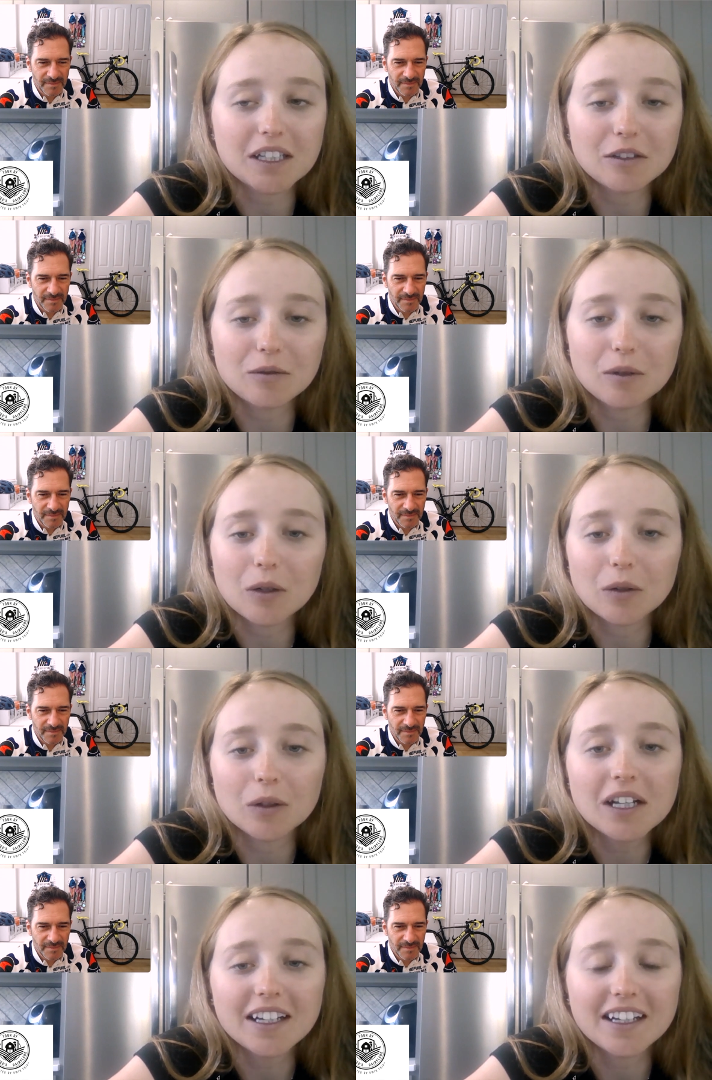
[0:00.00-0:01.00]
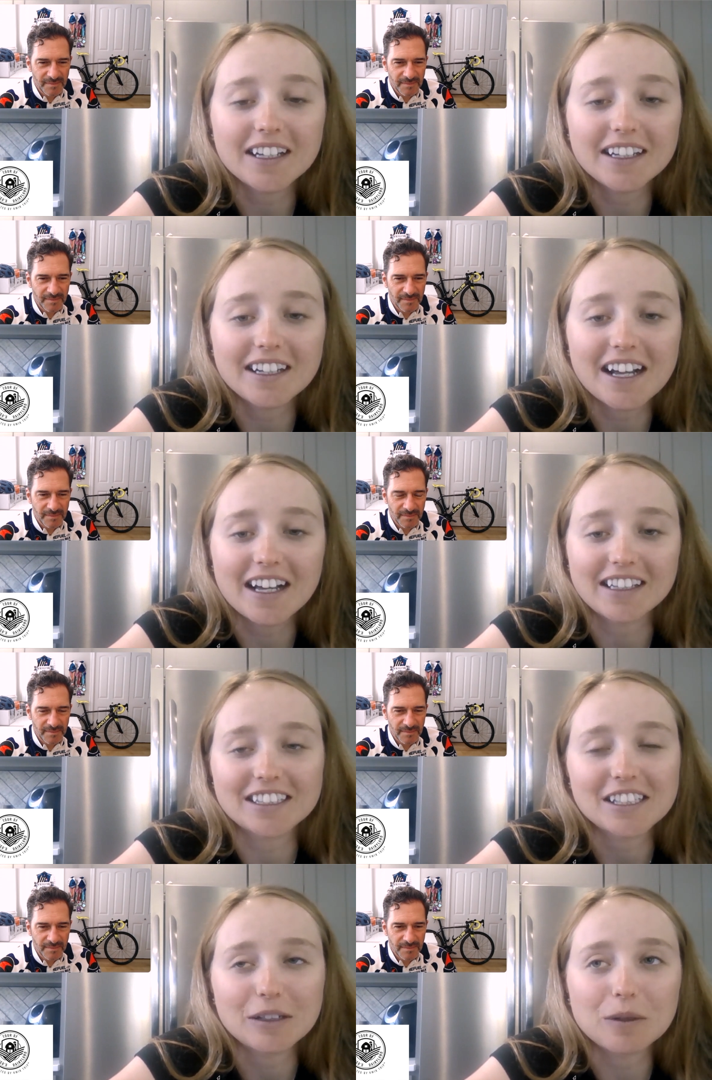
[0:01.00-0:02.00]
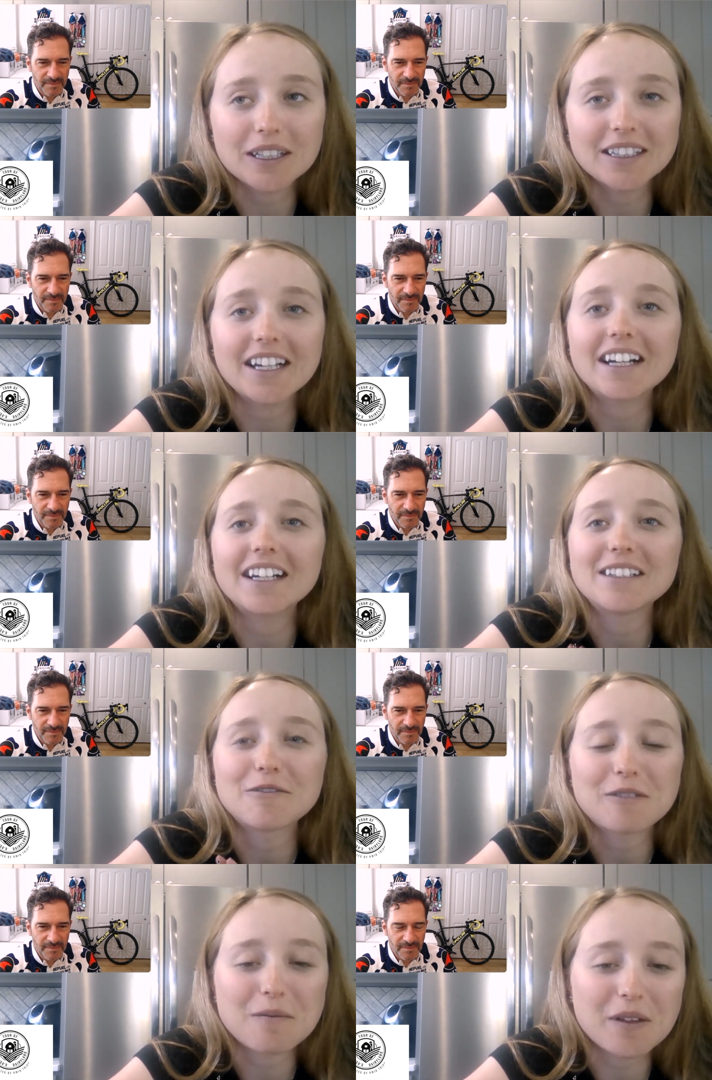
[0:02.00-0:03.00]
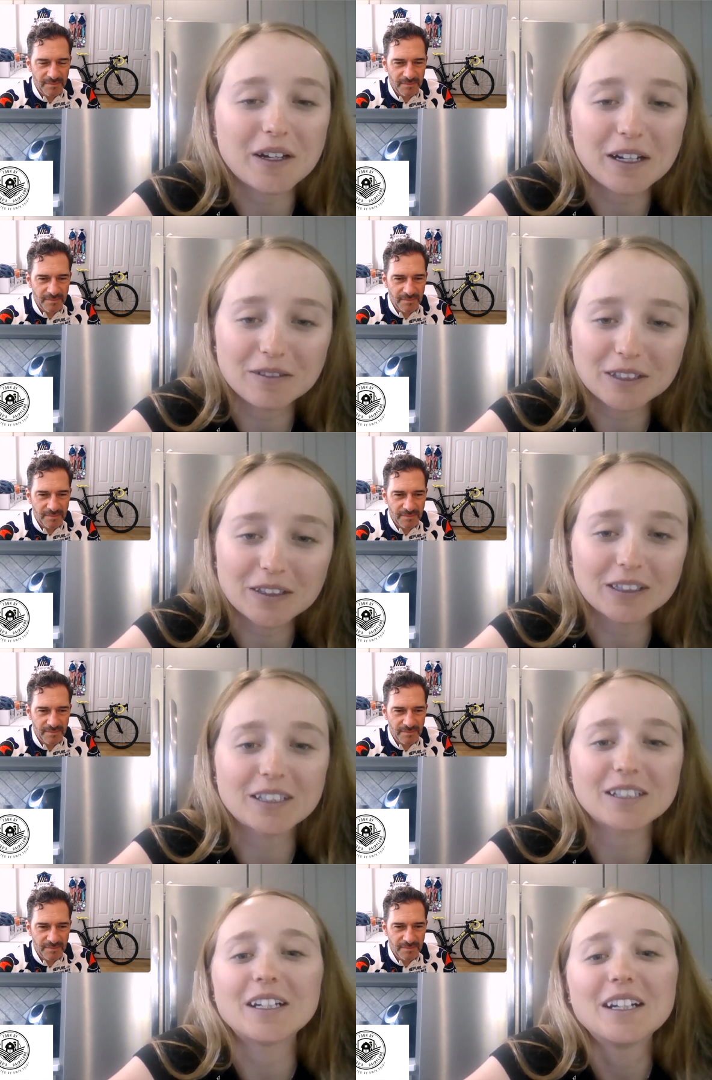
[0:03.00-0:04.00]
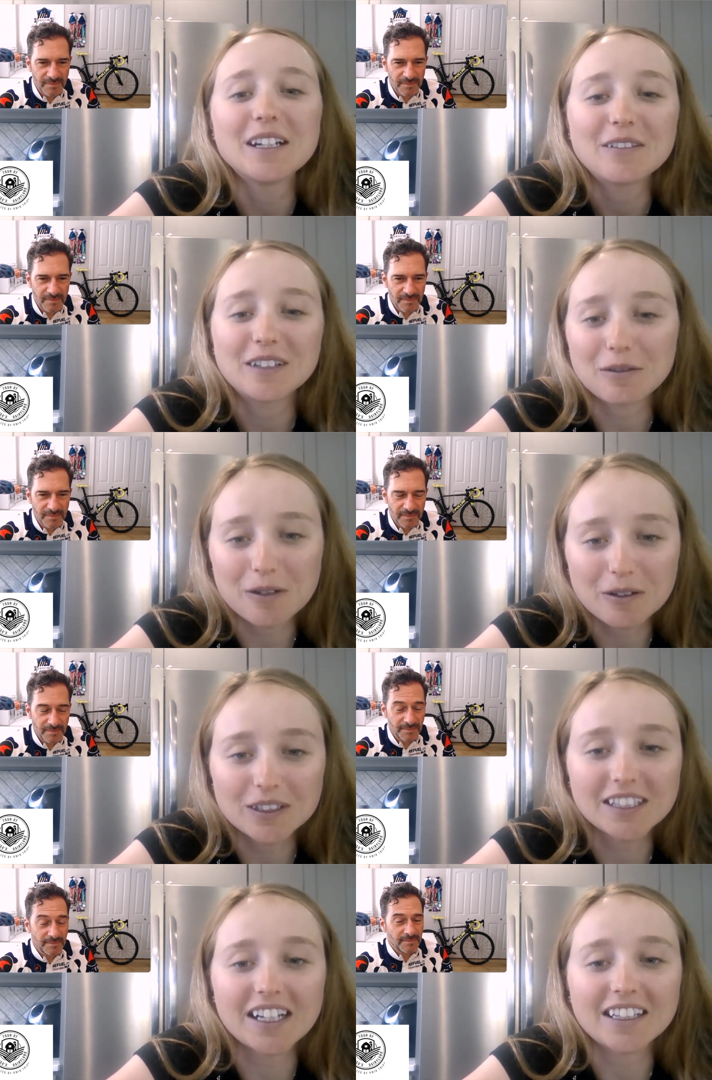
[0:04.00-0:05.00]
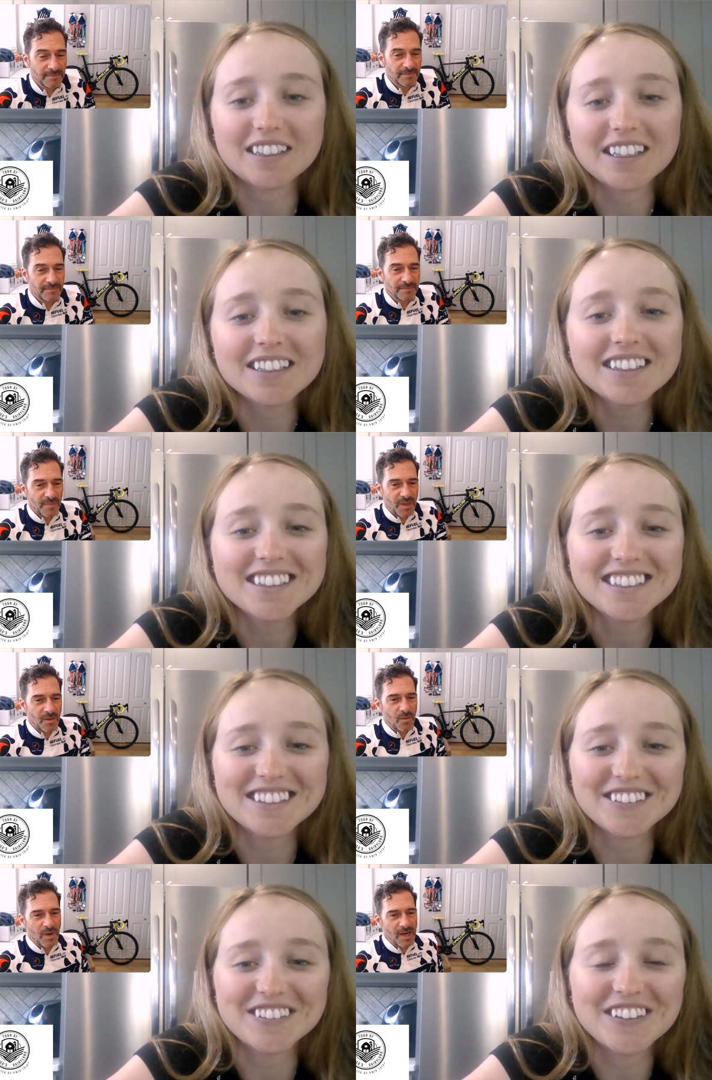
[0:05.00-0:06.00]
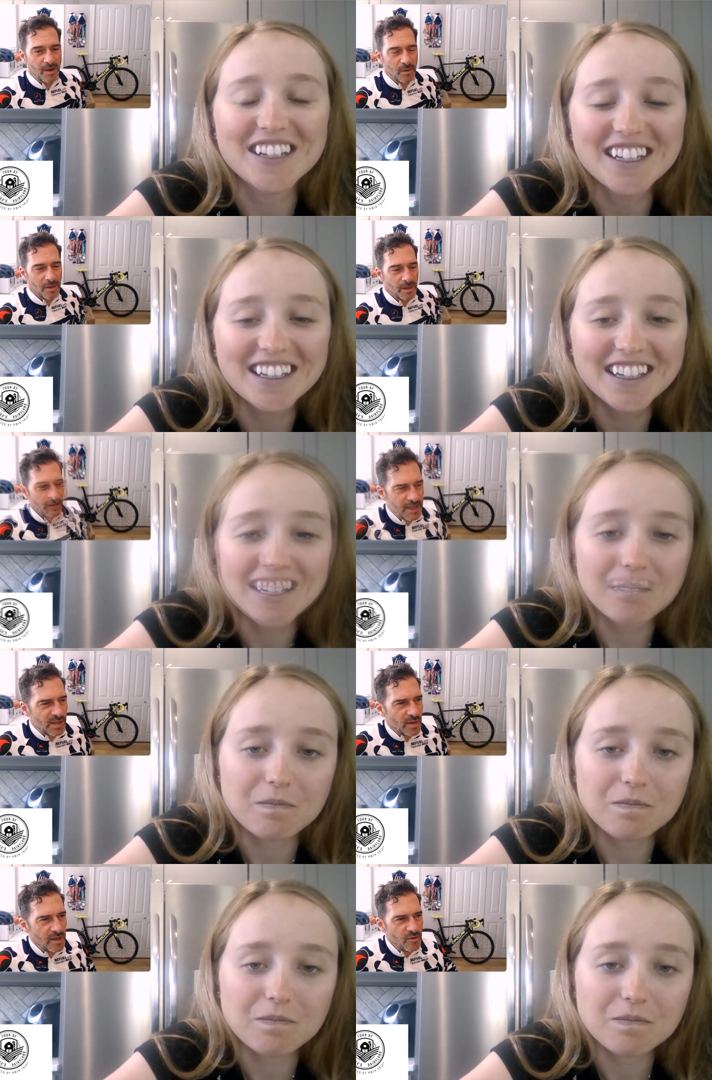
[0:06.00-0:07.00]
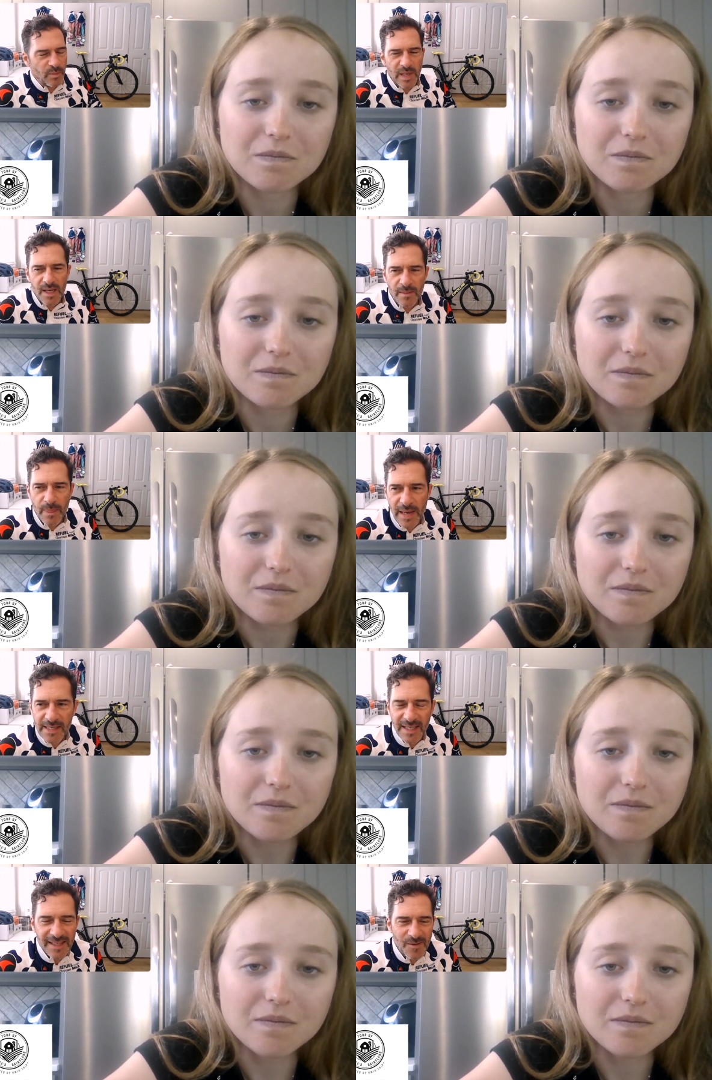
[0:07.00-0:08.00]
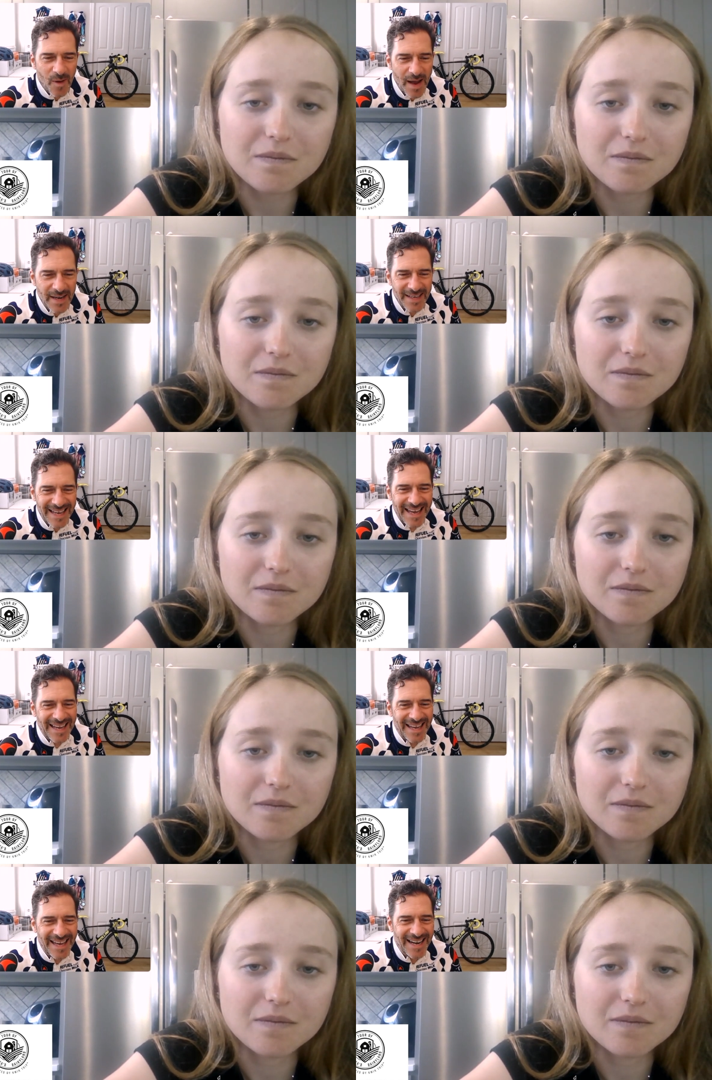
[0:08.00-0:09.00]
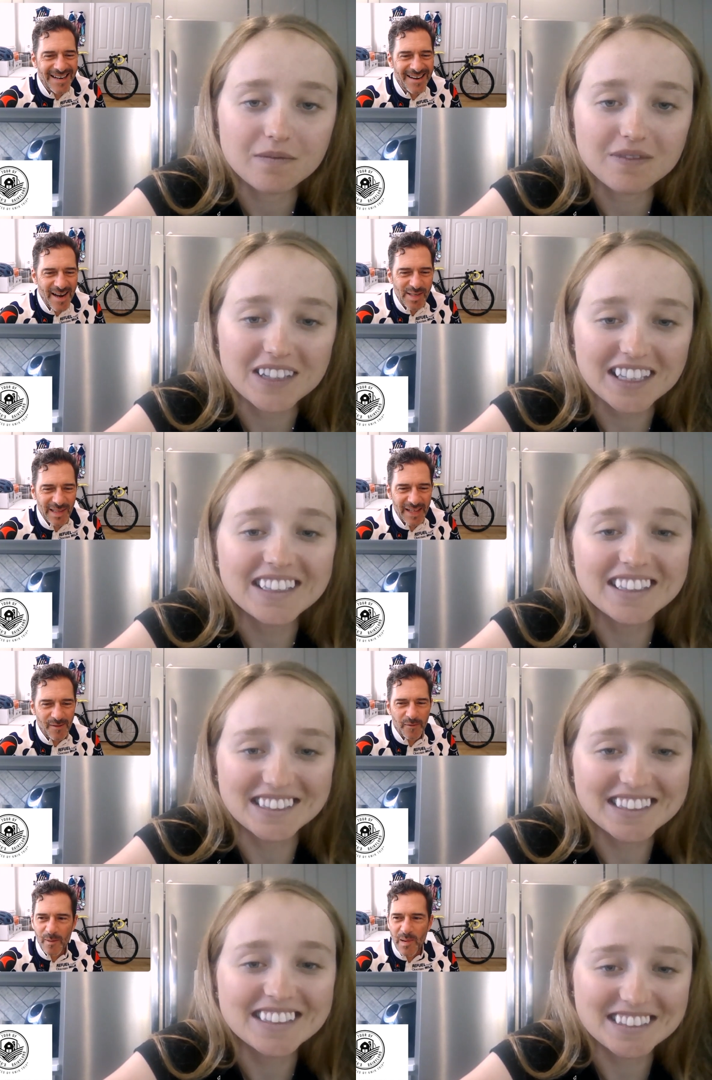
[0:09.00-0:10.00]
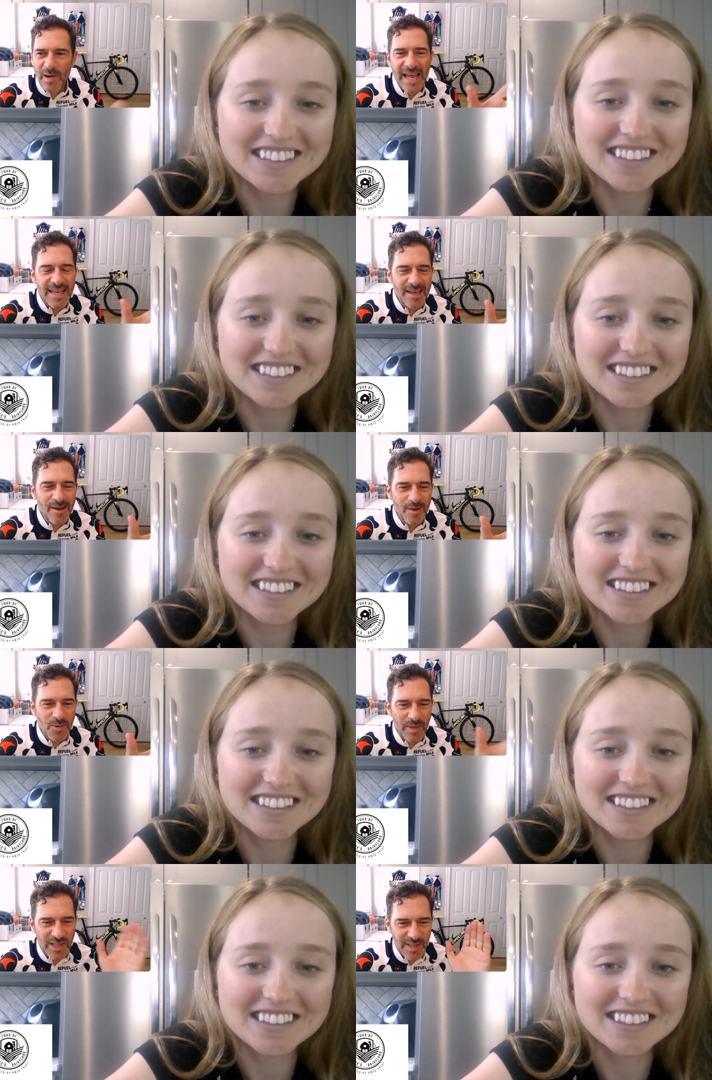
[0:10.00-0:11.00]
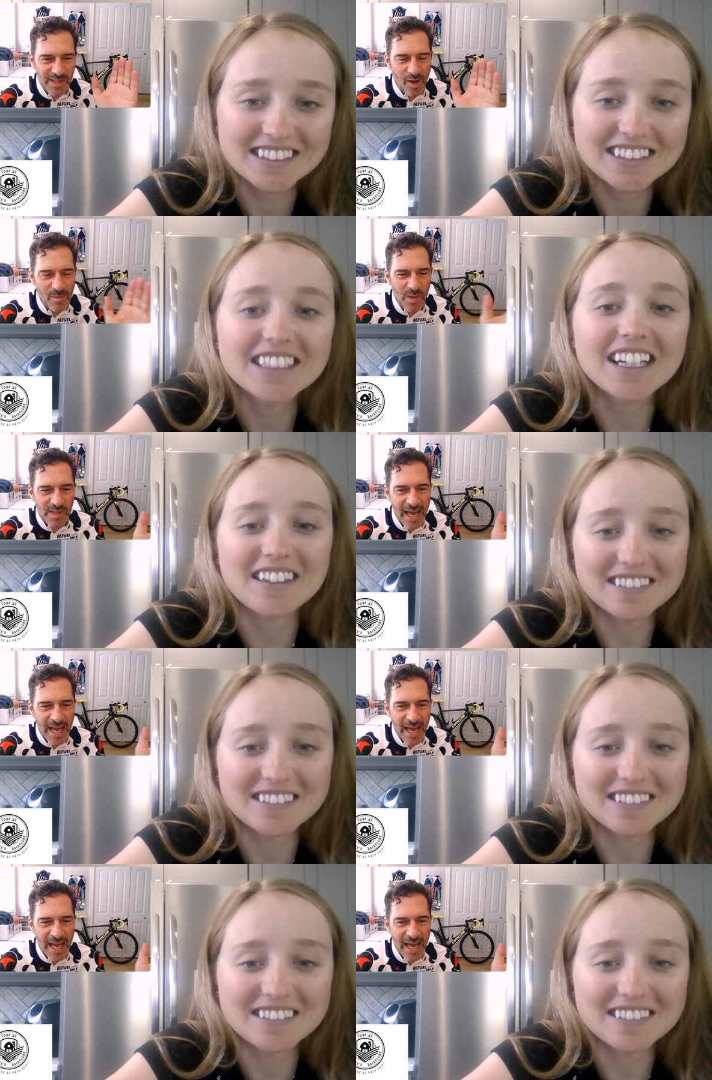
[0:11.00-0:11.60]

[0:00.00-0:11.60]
Speaker 1: on the road, and I actually won that. And from there, I was hooked with road cycling. So.
Speaker 2: Wow. Okay, so you've been basically riding at a national level for about 8 years, which is almost